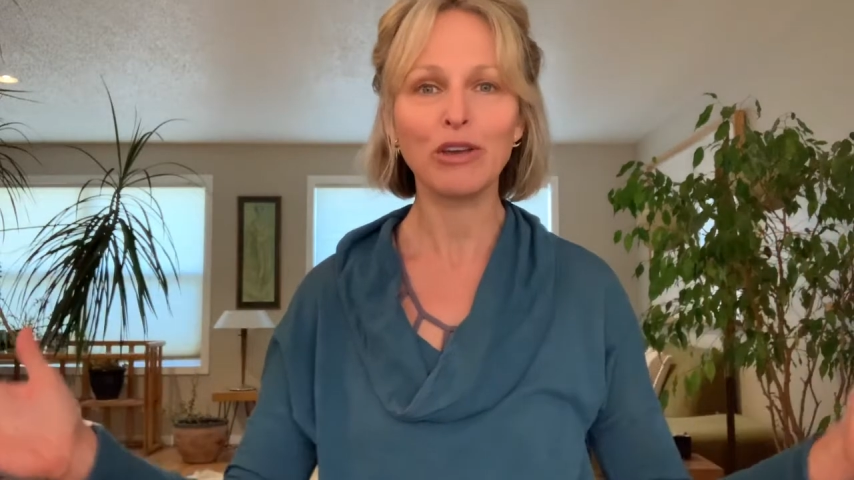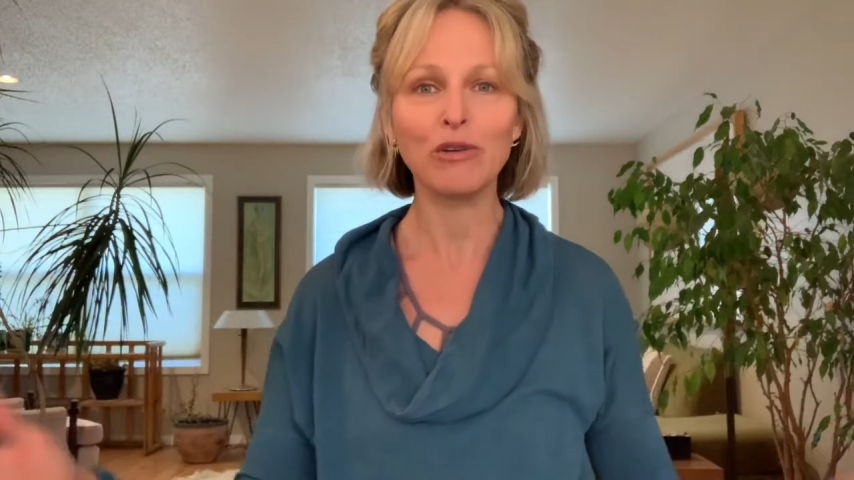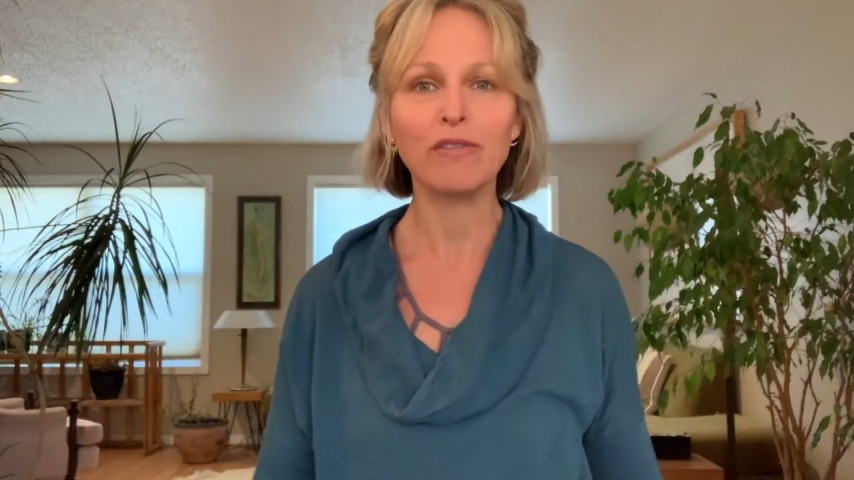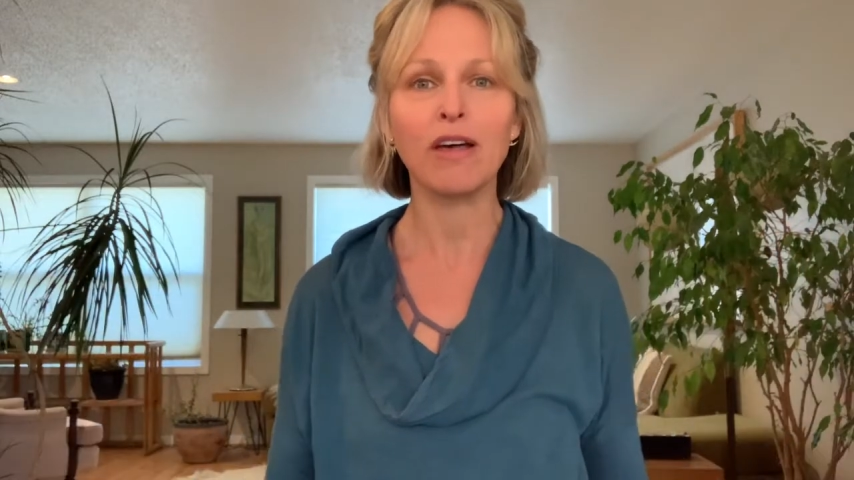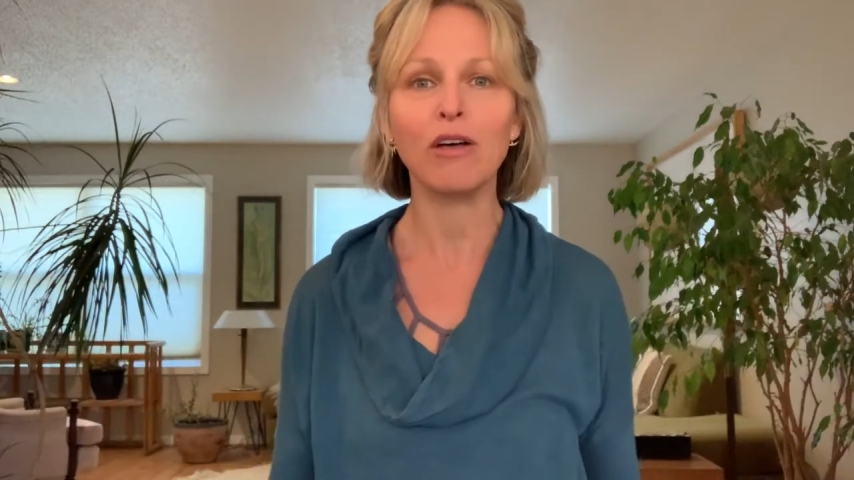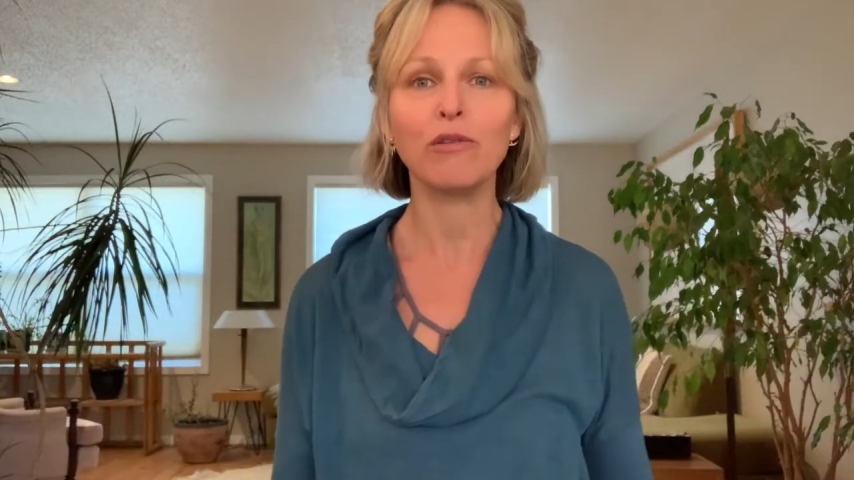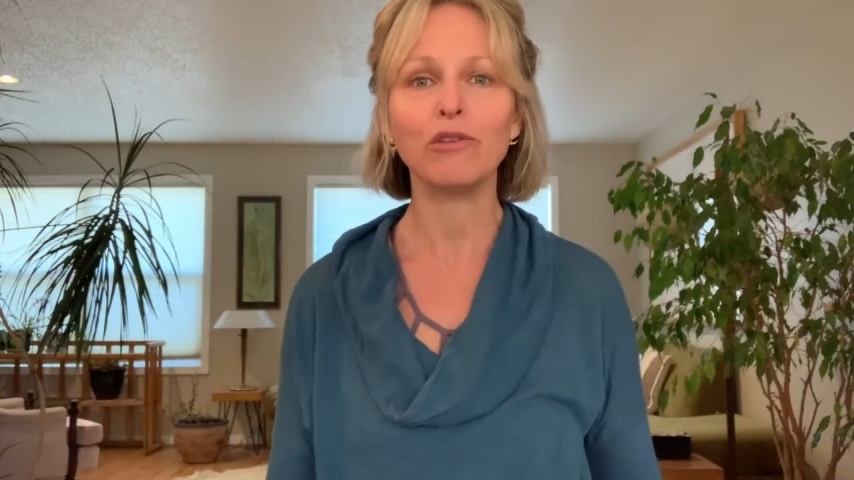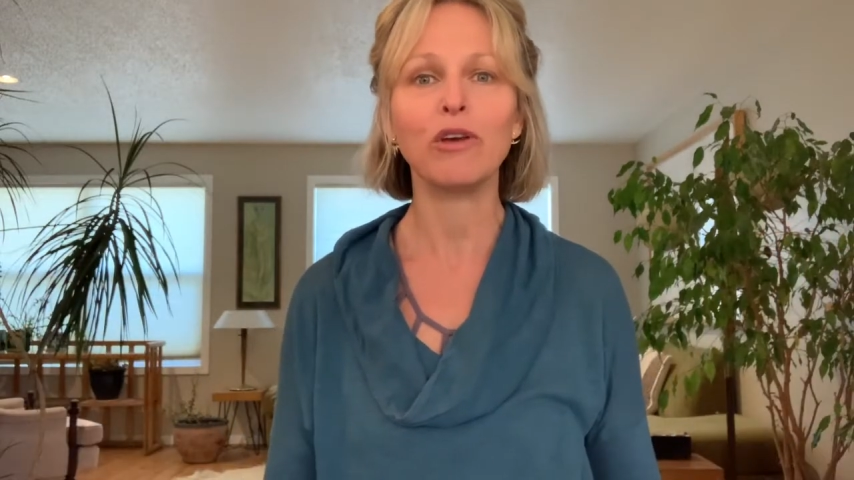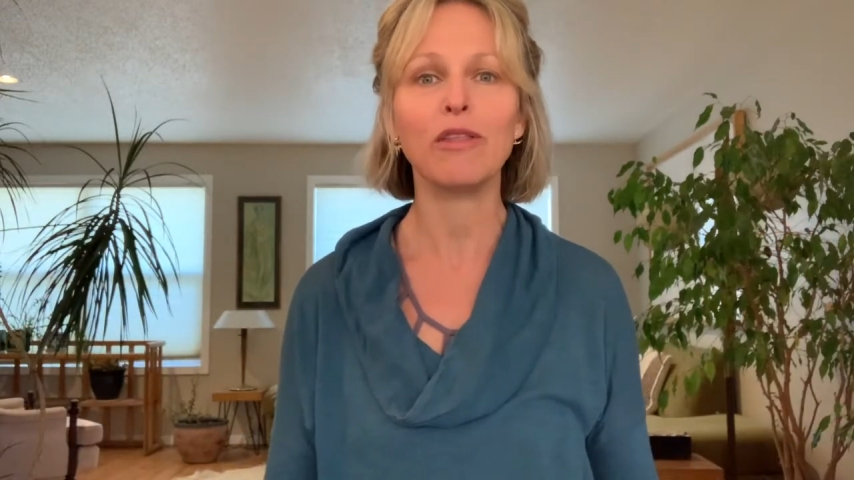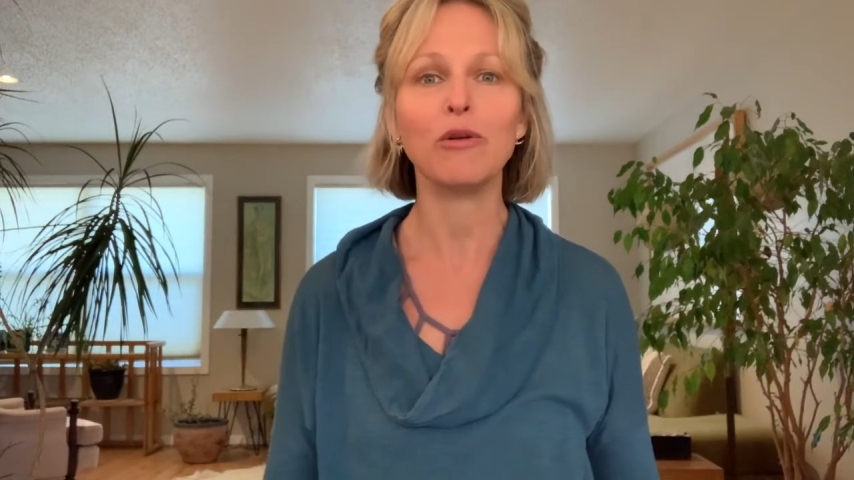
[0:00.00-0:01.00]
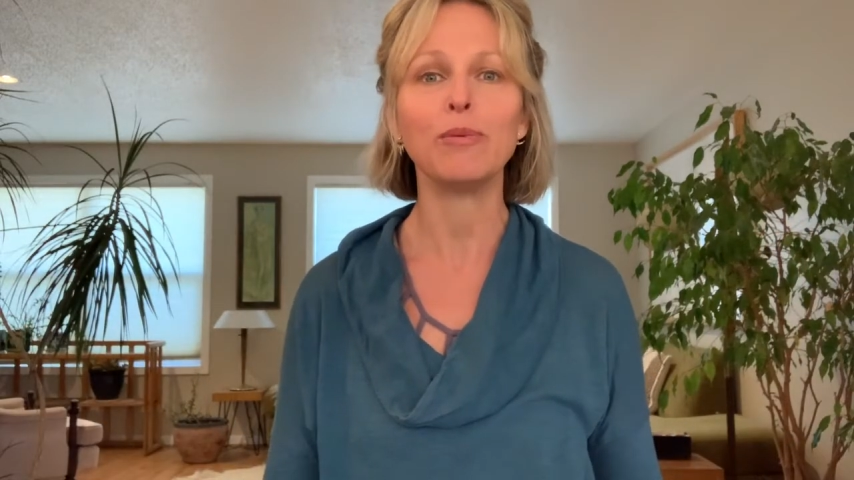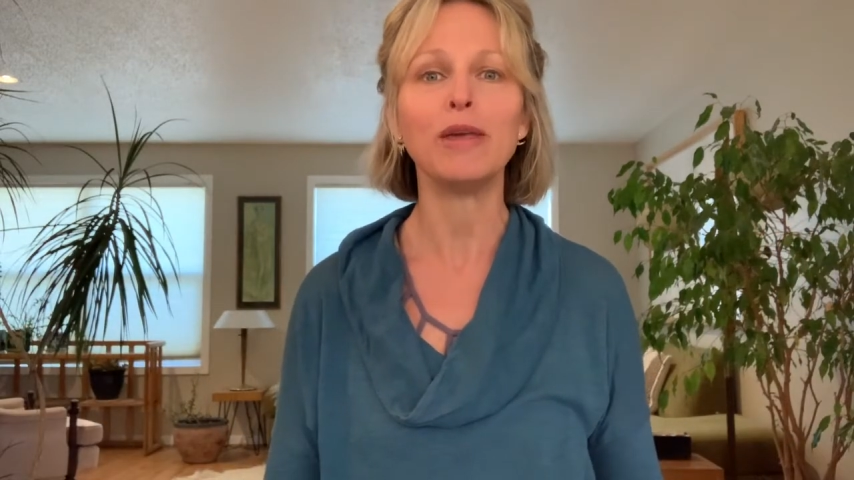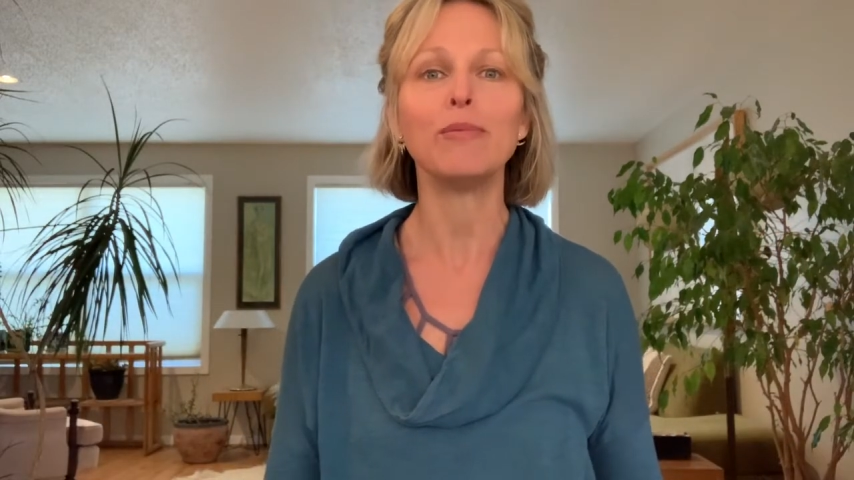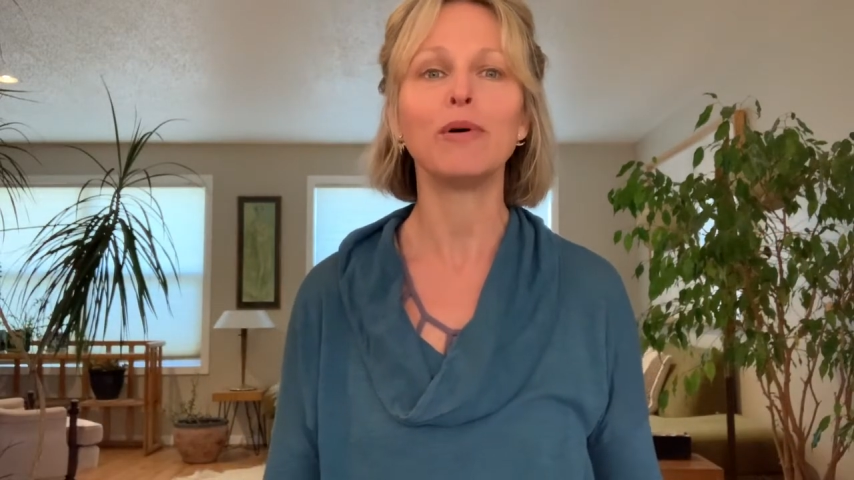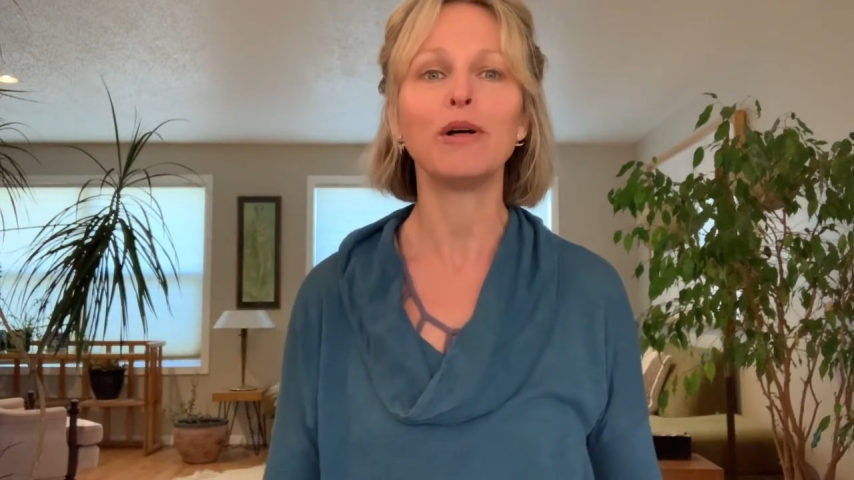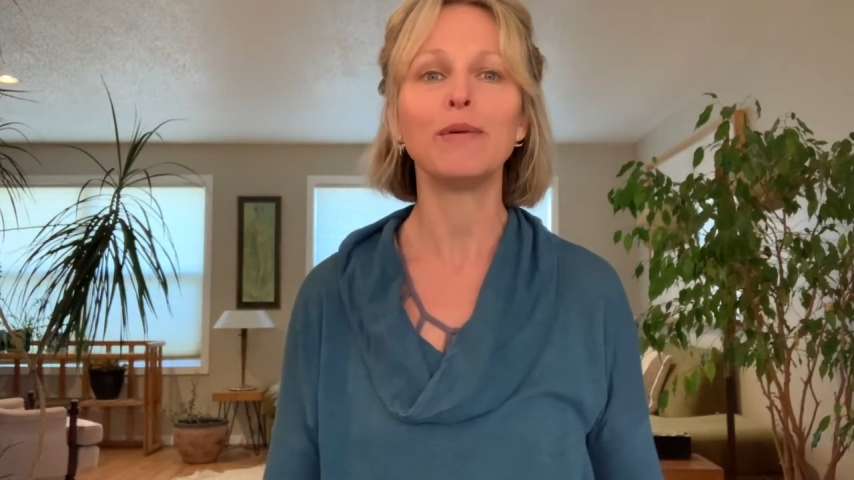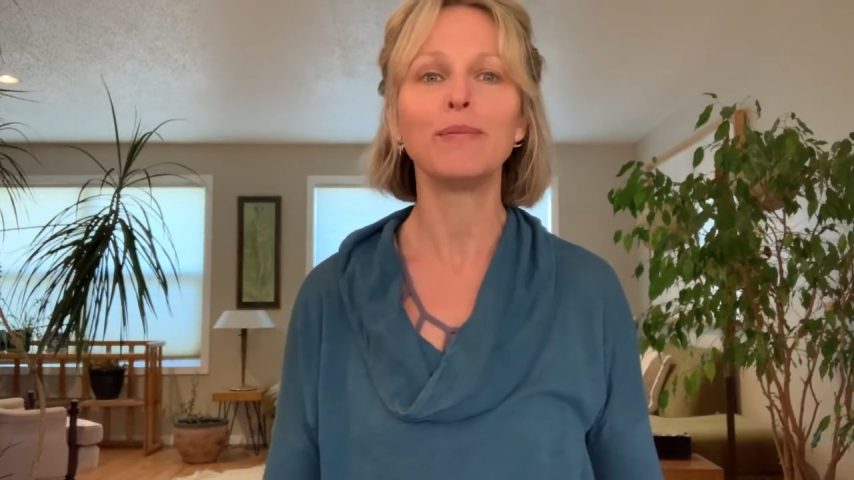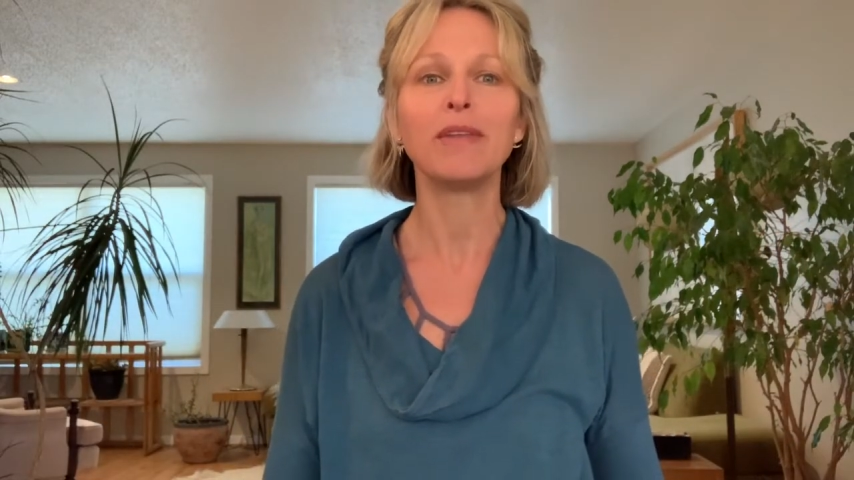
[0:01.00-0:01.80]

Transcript: yourself to other people.